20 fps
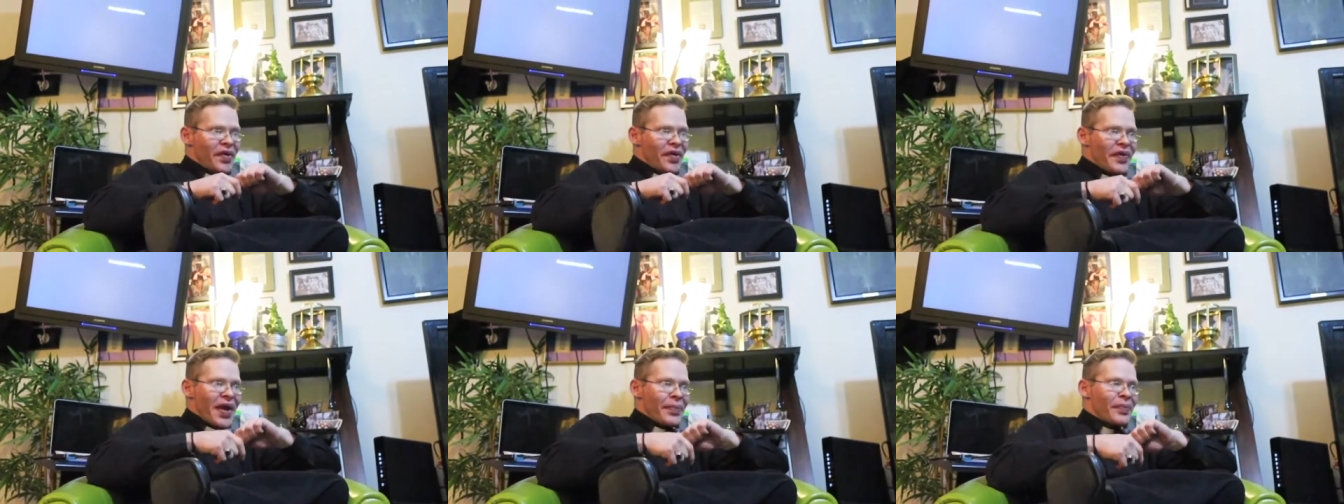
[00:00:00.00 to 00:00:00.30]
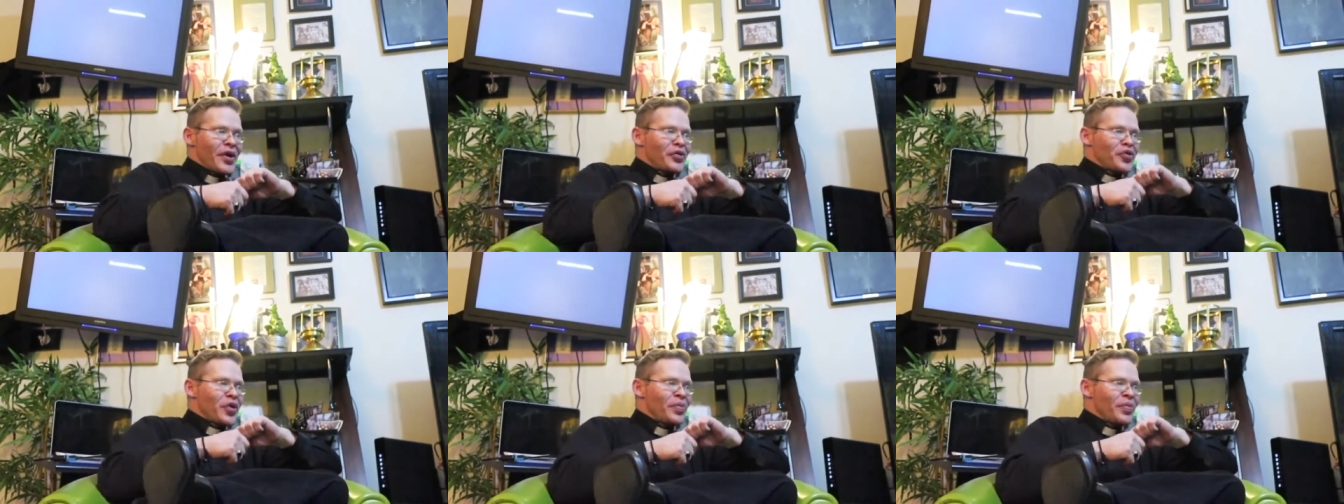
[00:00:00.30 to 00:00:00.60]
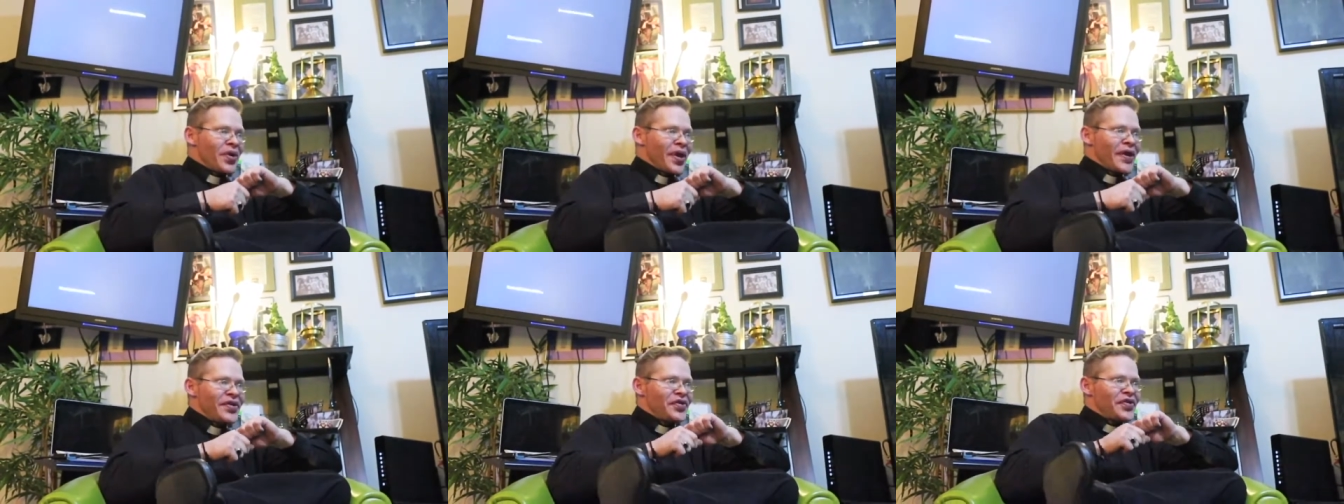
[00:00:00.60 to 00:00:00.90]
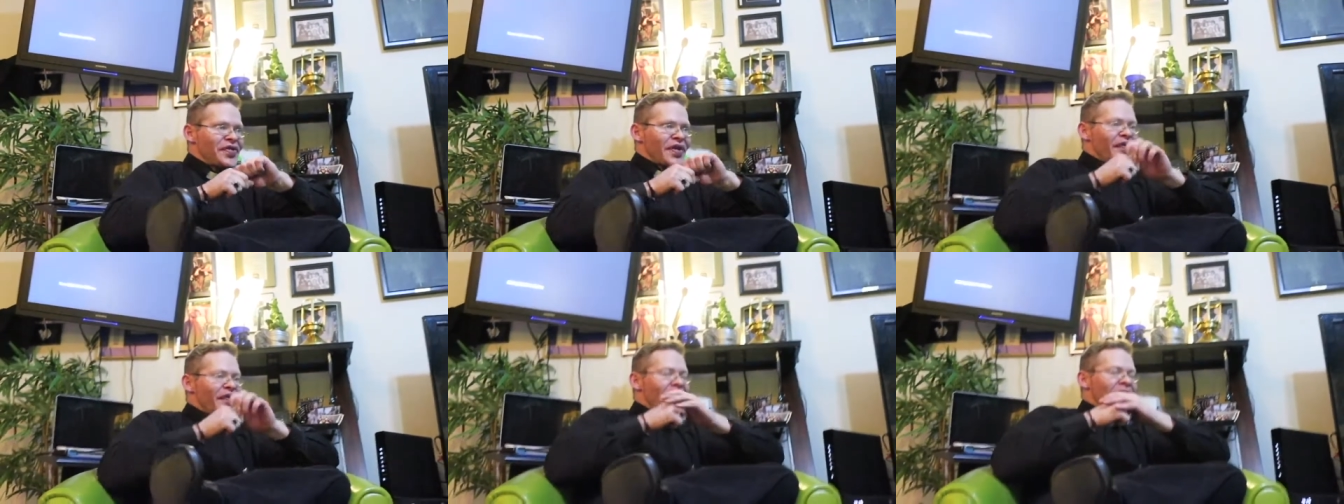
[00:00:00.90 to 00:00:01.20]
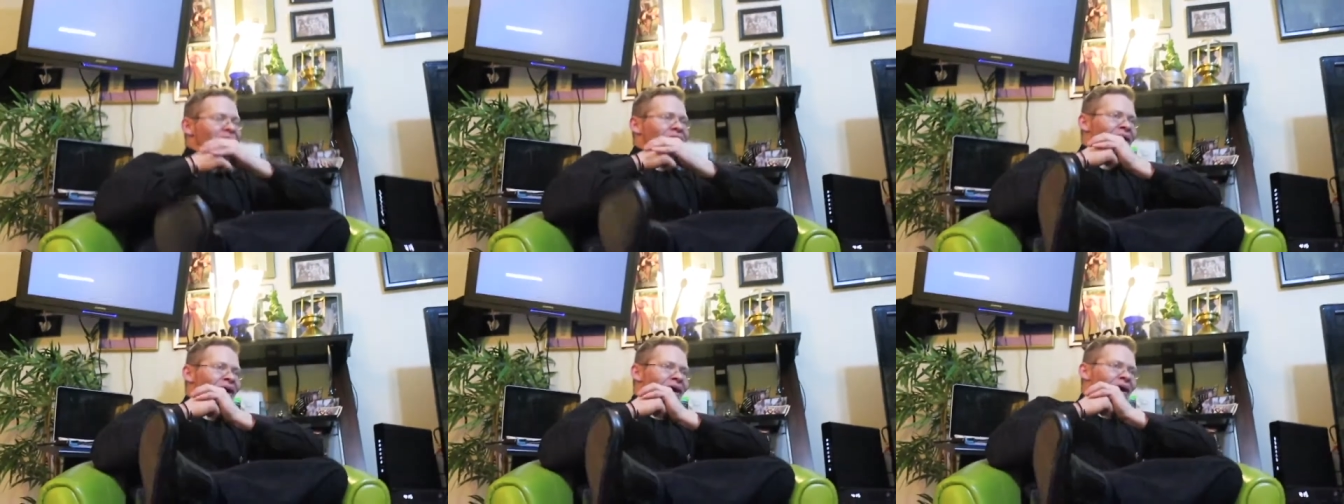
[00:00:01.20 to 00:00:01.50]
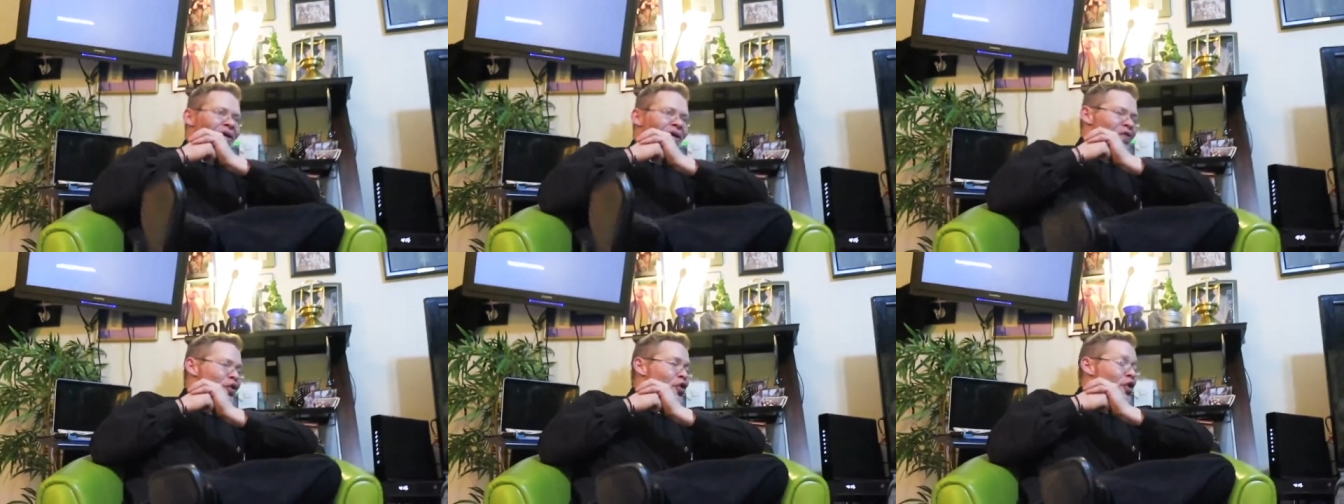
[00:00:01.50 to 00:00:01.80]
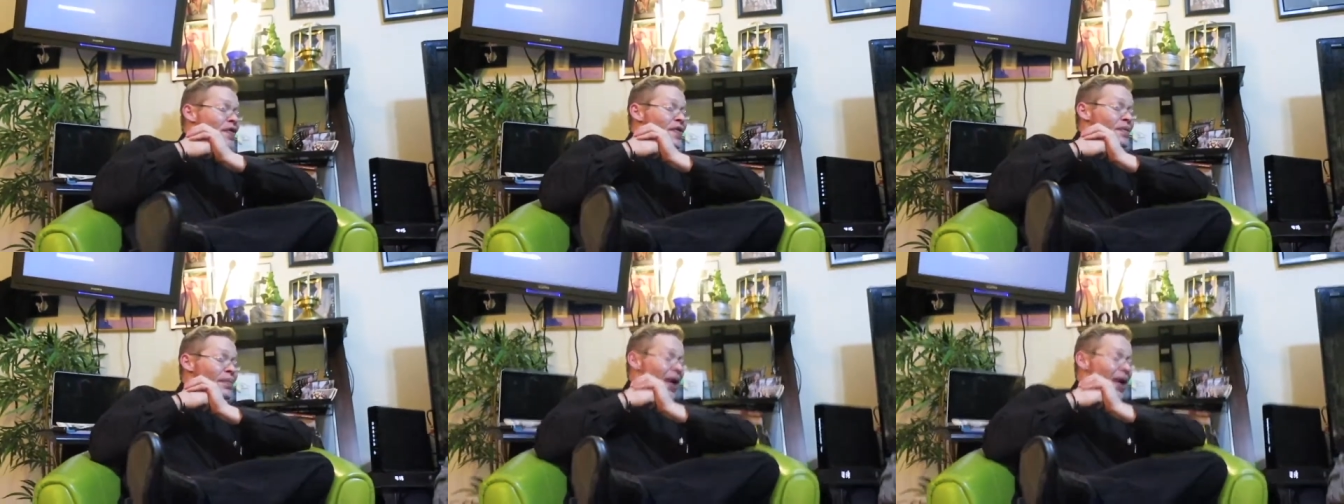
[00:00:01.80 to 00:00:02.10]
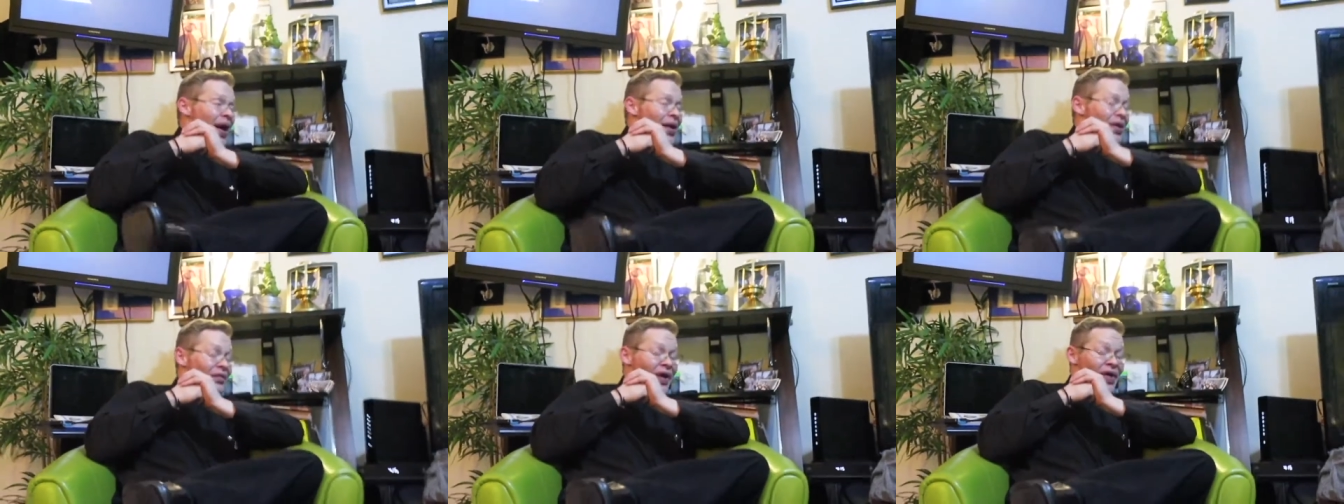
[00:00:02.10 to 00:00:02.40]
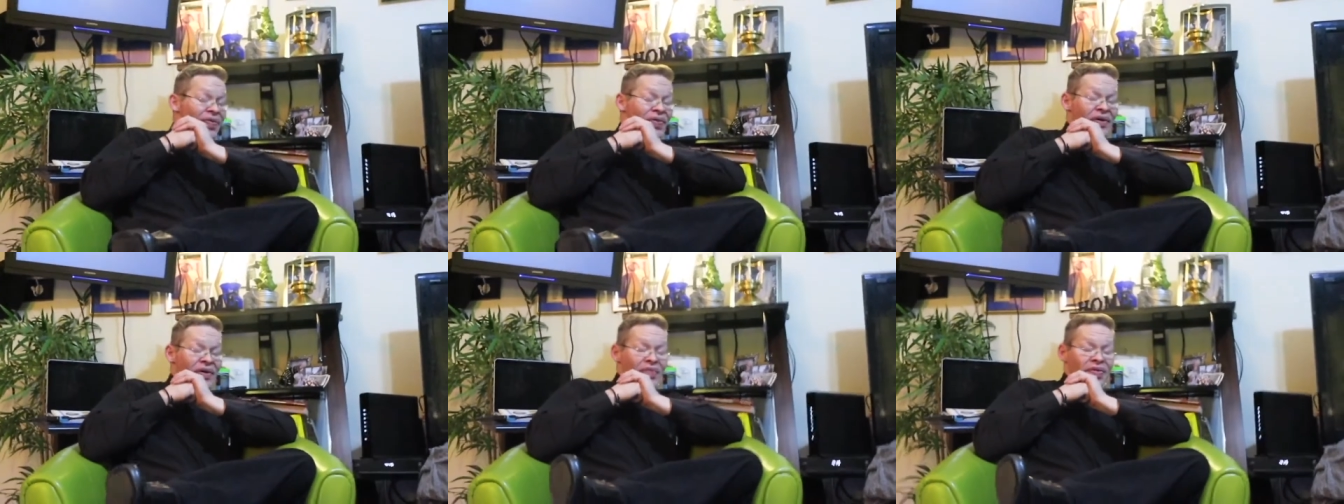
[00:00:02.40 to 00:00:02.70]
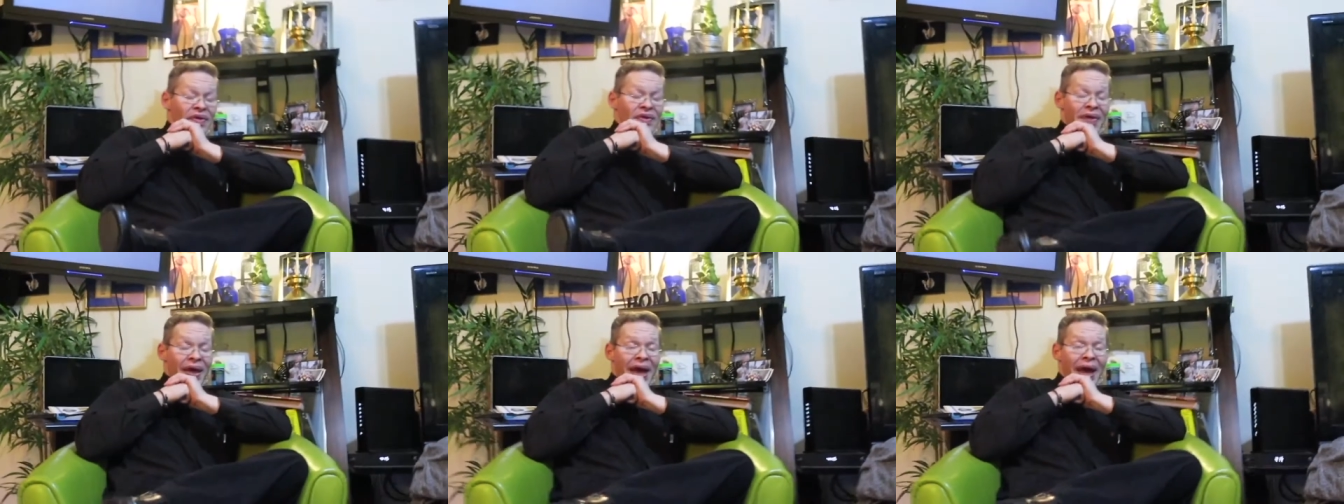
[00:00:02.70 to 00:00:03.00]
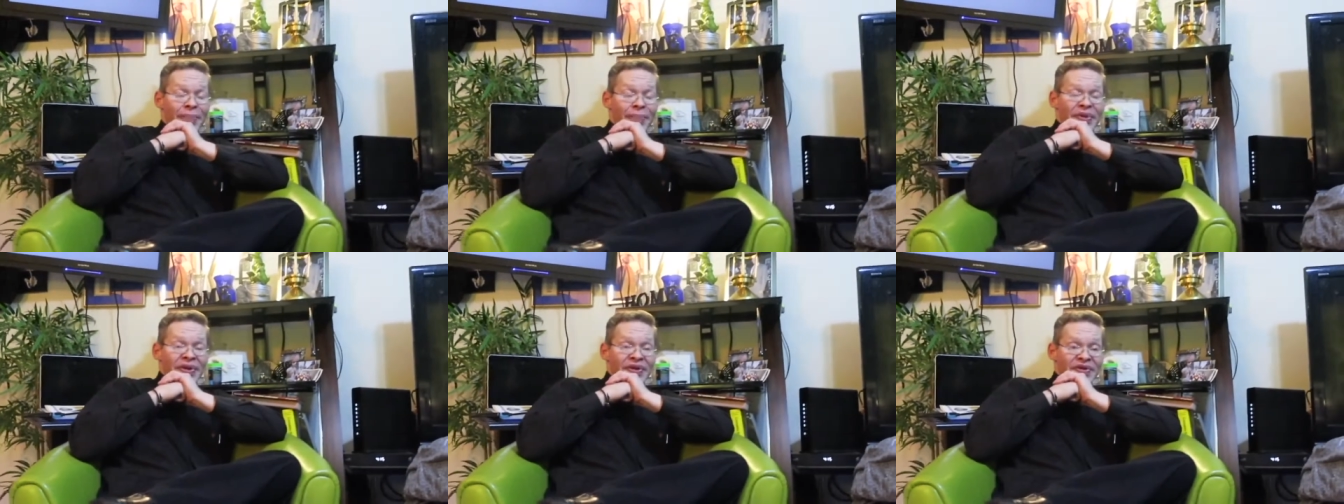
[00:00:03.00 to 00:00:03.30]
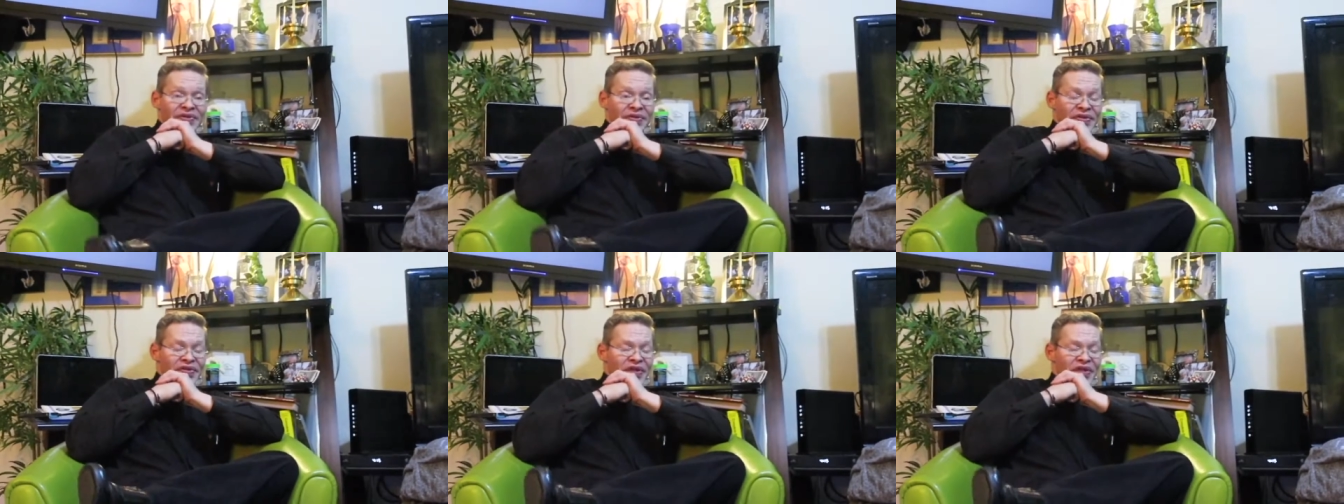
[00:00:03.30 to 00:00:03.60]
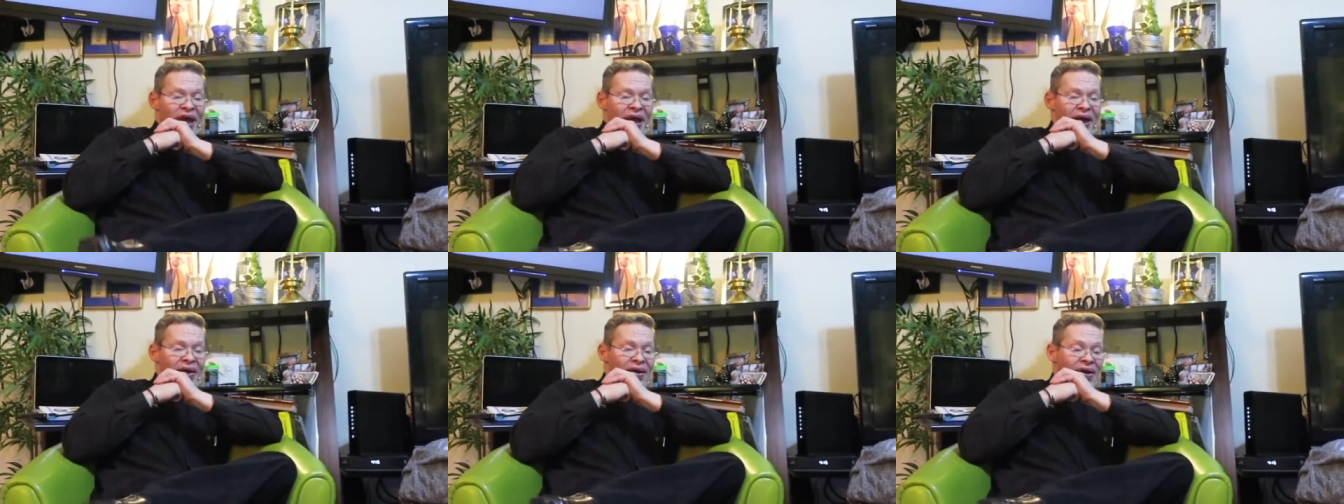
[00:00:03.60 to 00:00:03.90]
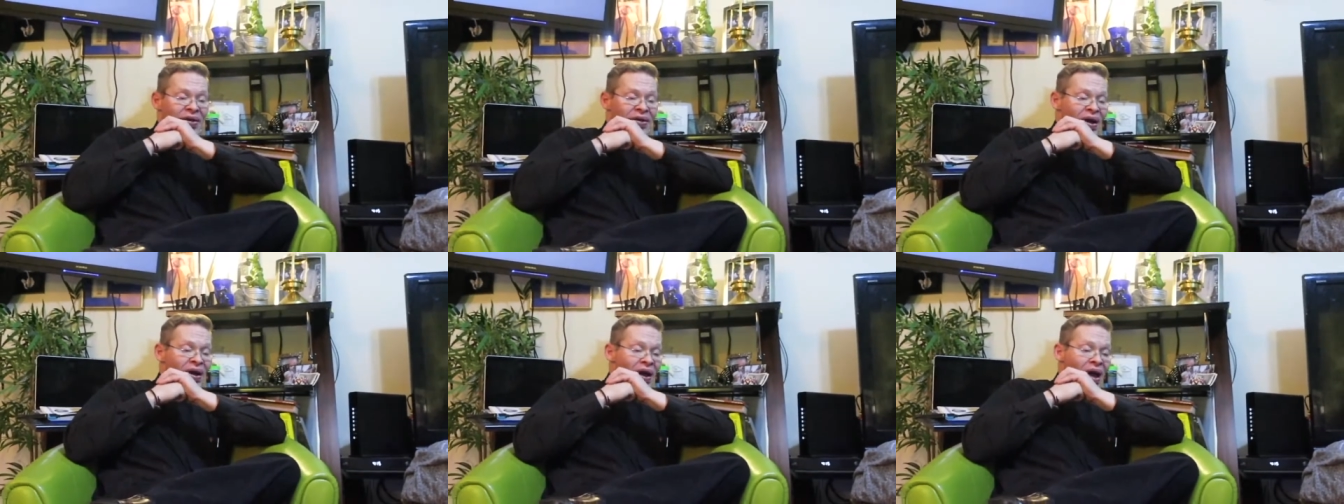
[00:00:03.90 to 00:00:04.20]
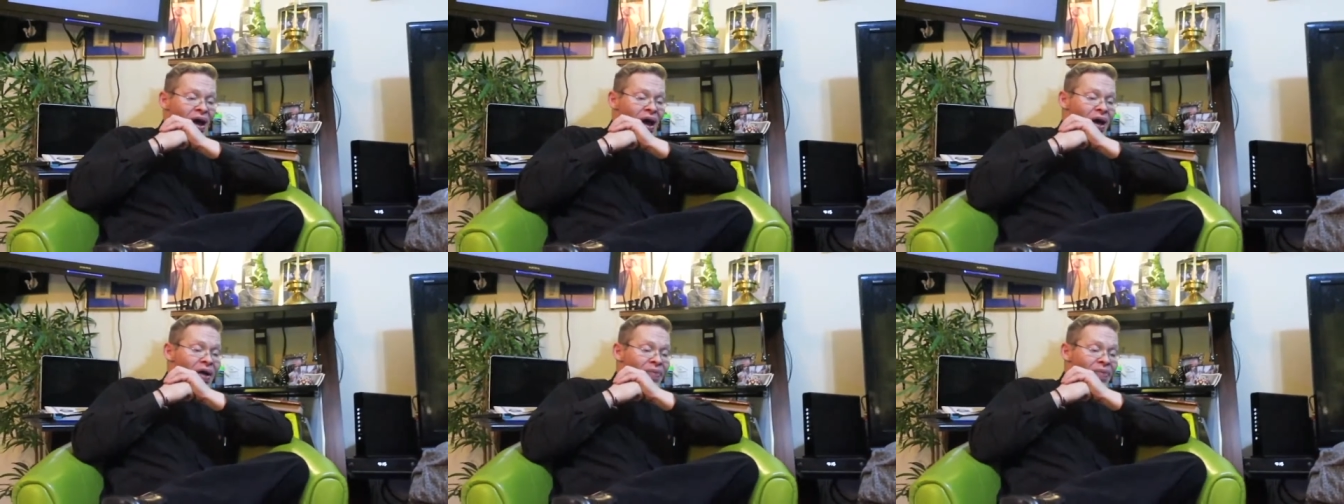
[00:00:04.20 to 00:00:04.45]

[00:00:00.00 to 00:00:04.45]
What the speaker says: I've had my tribulations, I've had the good and the bad, I've had the happiness and the sad, and